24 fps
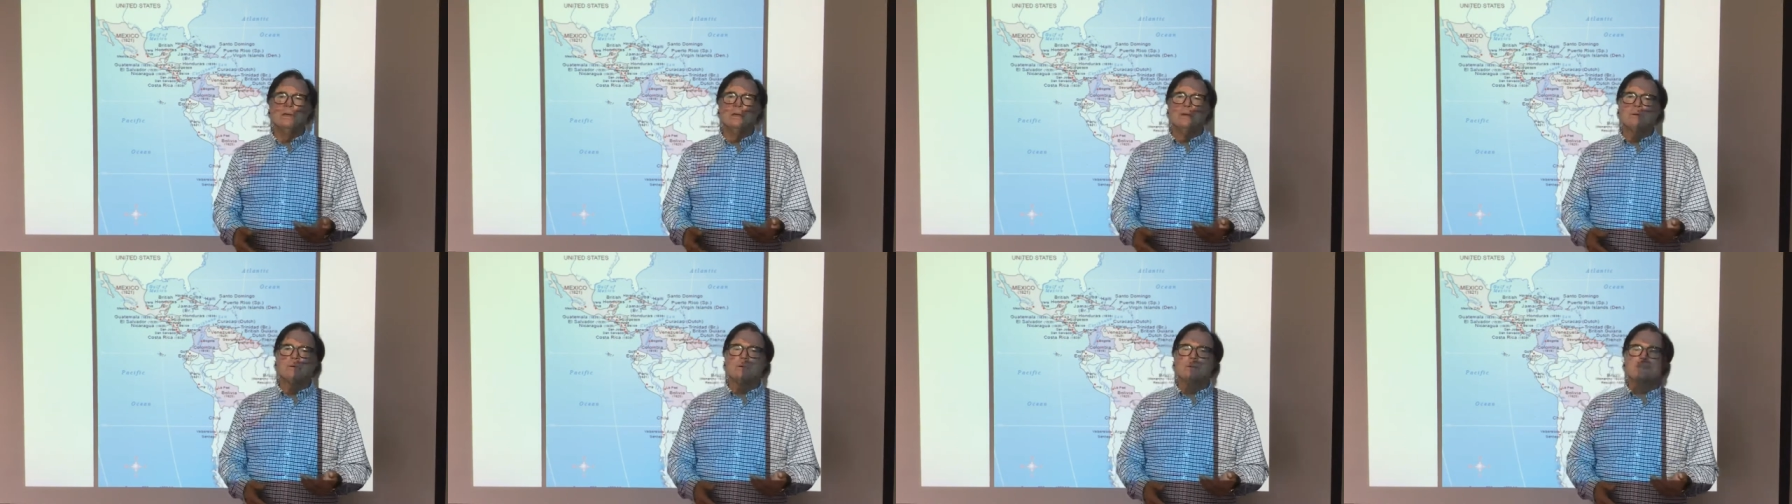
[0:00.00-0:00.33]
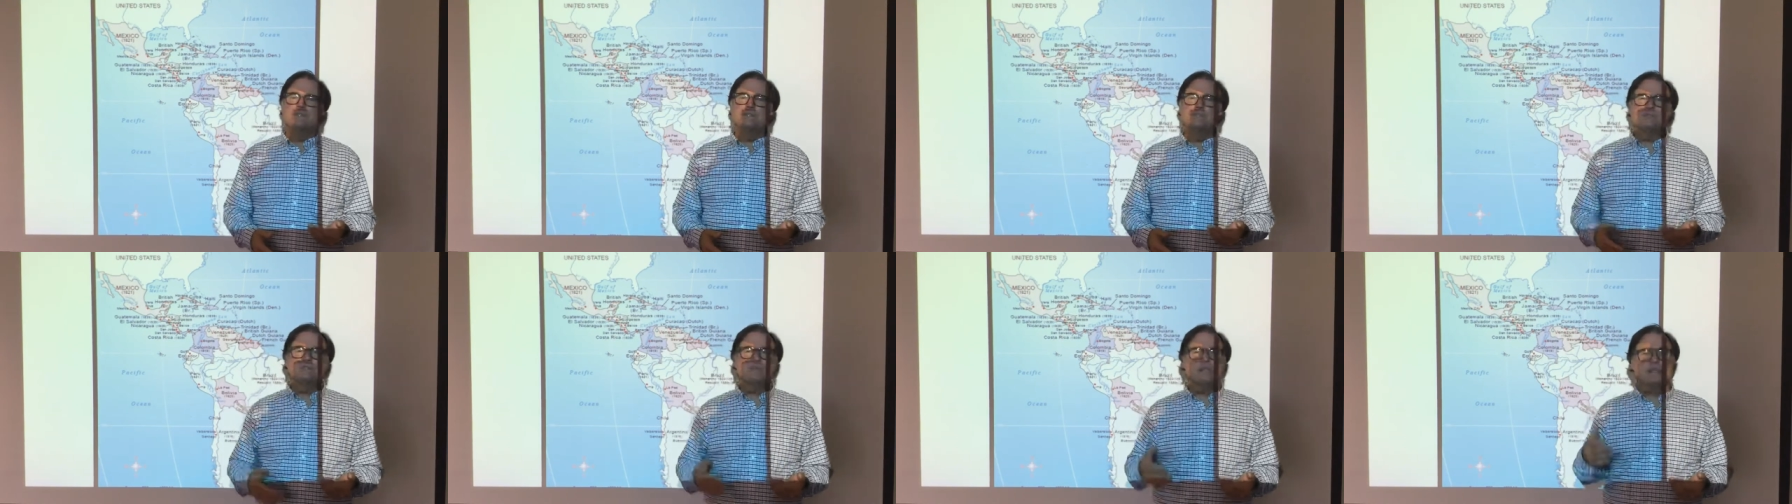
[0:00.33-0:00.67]
which
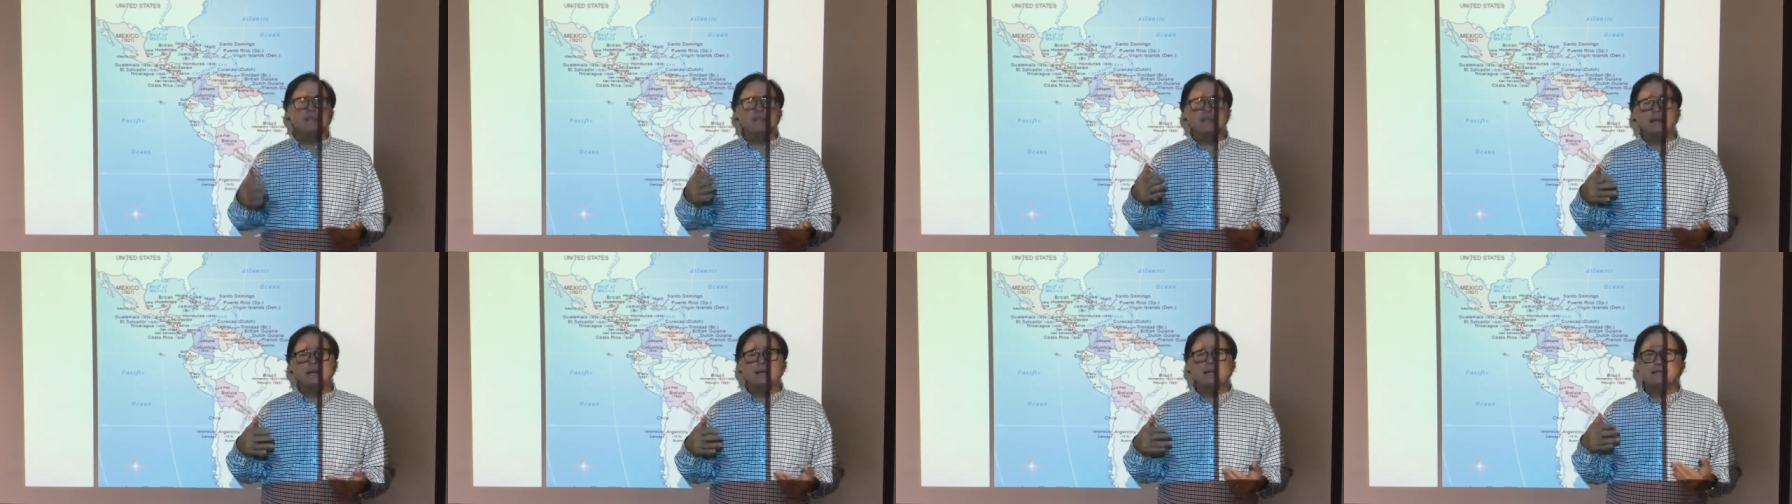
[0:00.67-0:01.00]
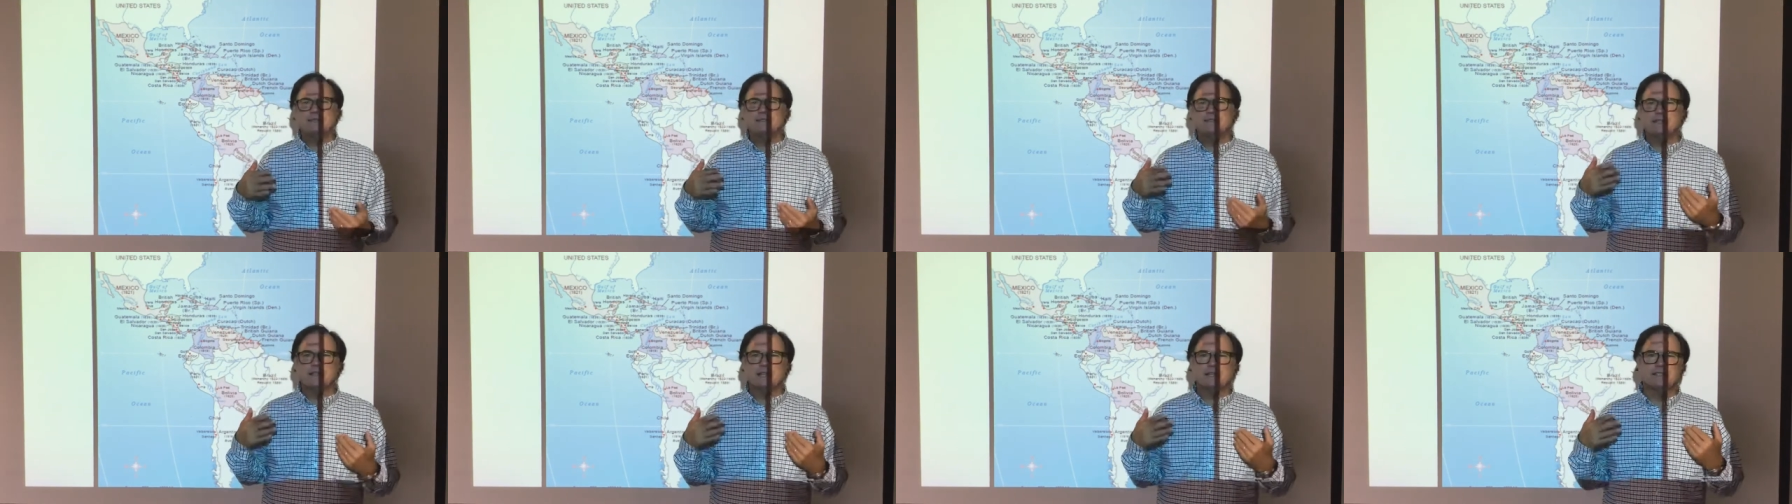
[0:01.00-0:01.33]
is the United
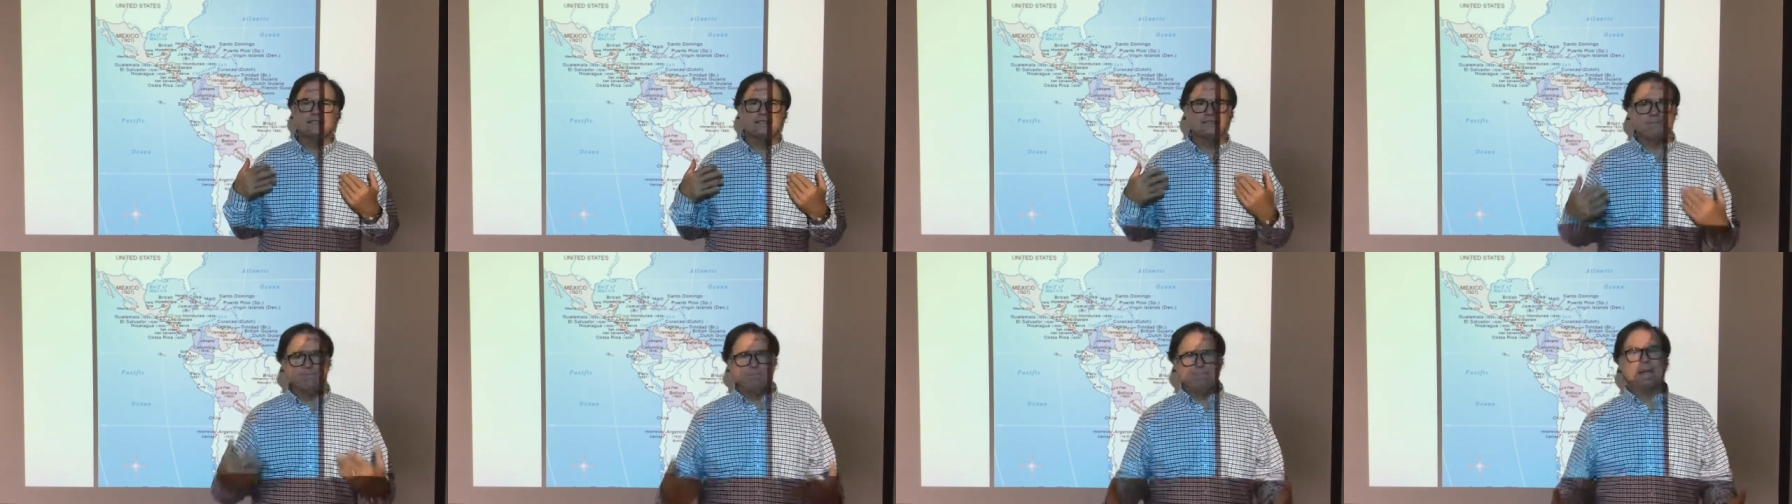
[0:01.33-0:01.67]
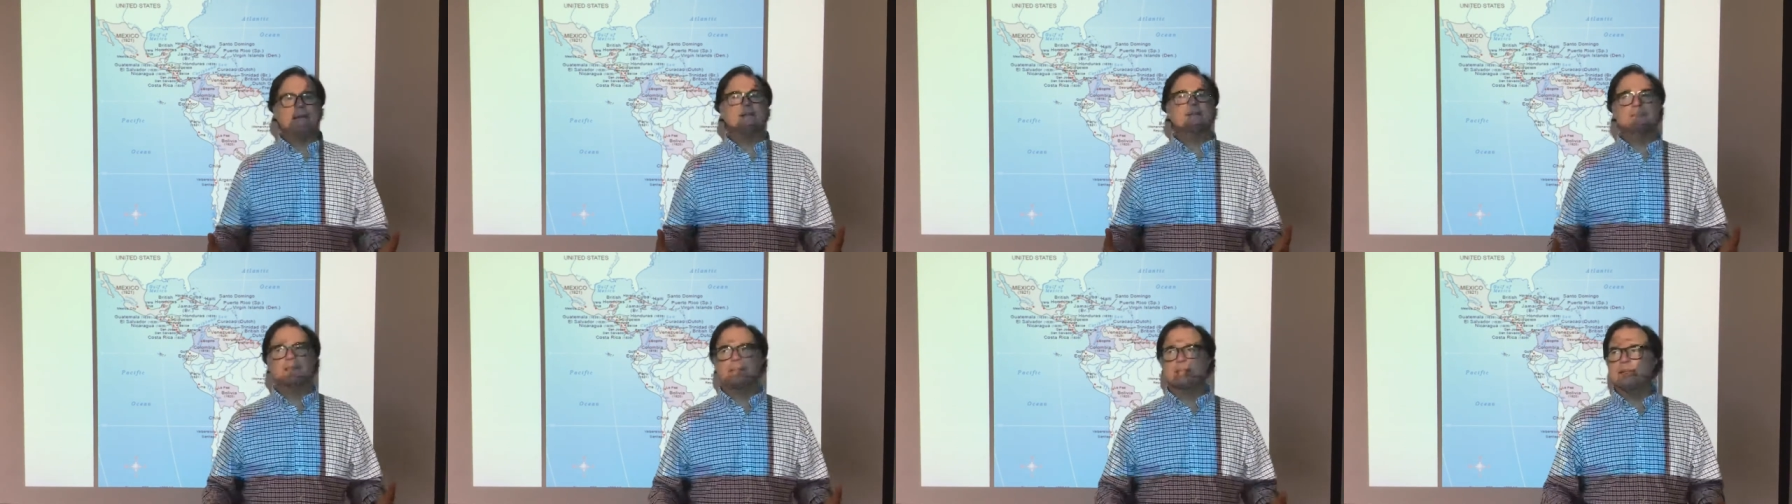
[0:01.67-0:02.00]
States of
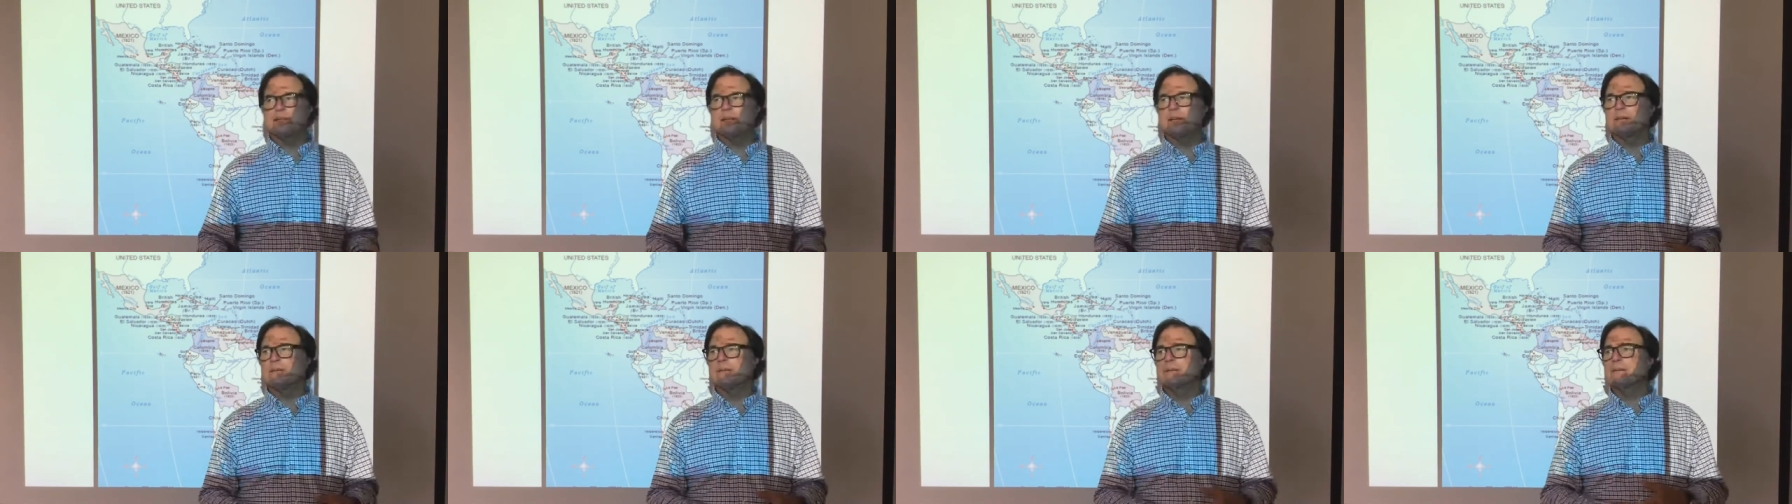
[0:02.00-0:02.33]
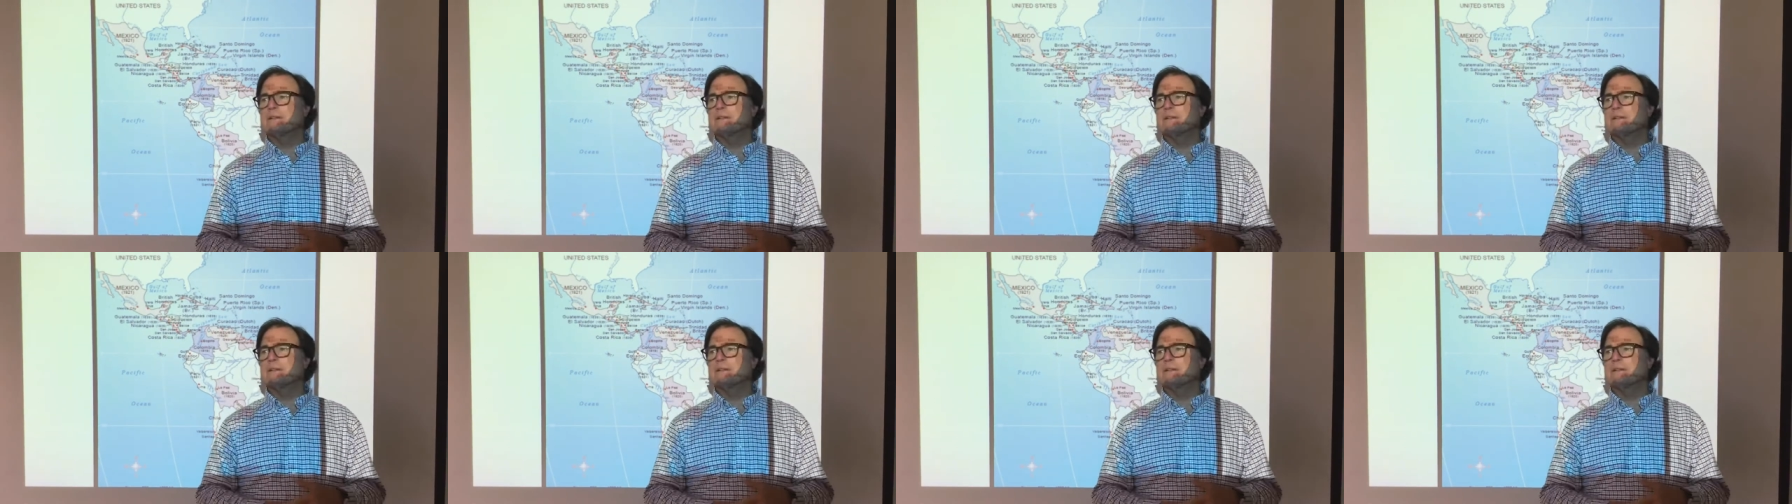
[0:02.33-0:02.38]
Mexico,